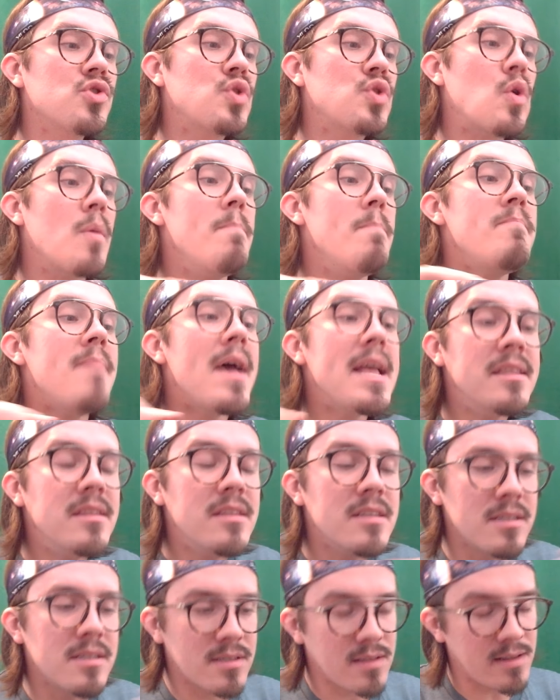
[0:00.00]

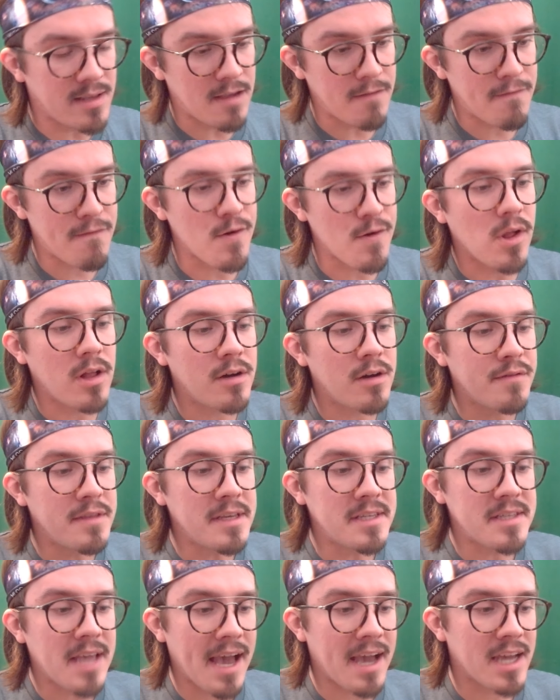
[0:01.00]
tremendously for all of
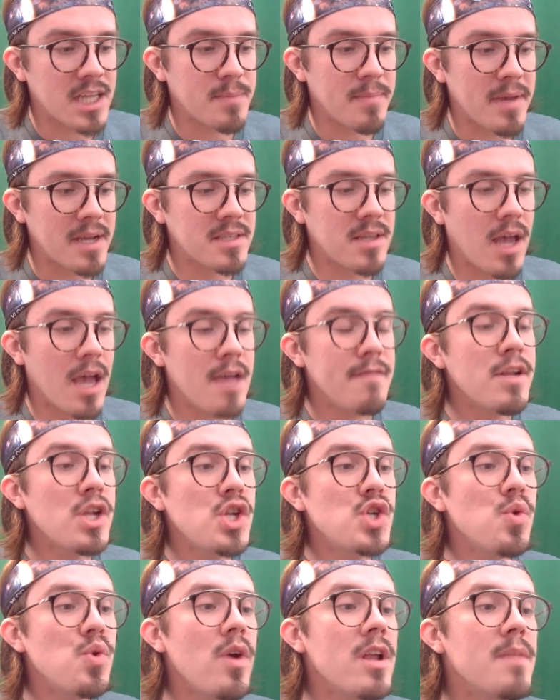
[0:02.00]
these aspects. I've
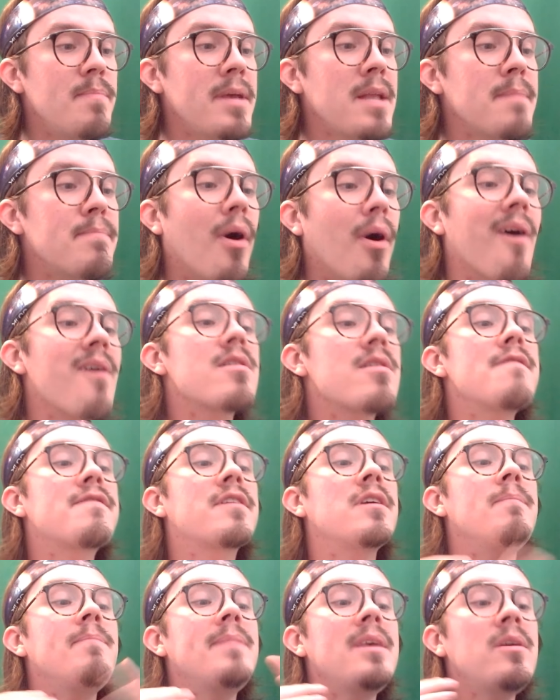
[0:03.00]
enjoyed being part of
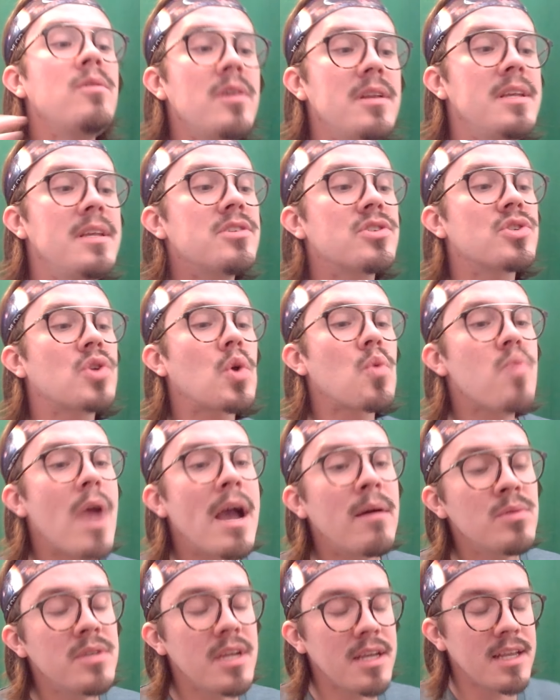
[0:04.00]
communities
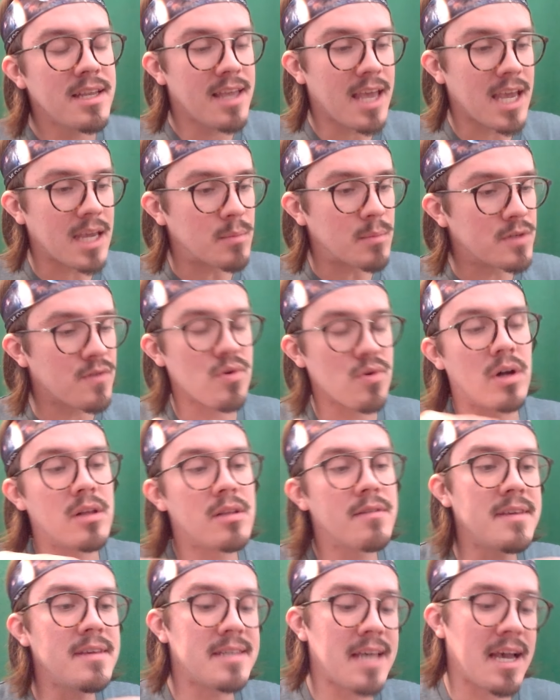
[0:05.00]
surrounding games for all of
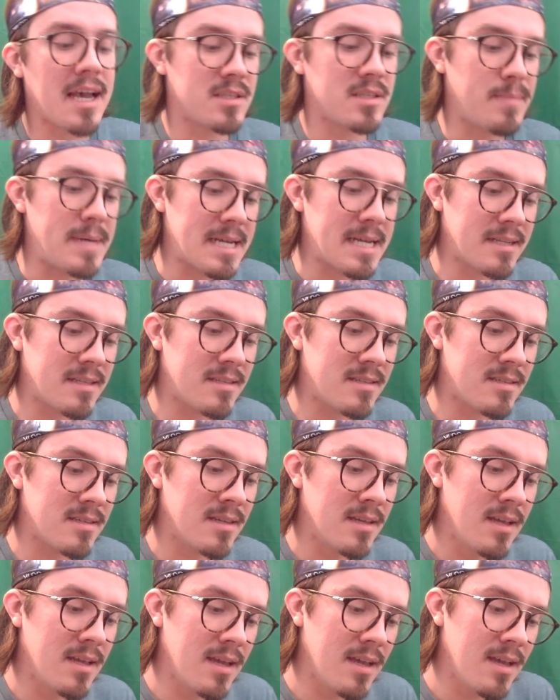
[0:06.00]
these aspects.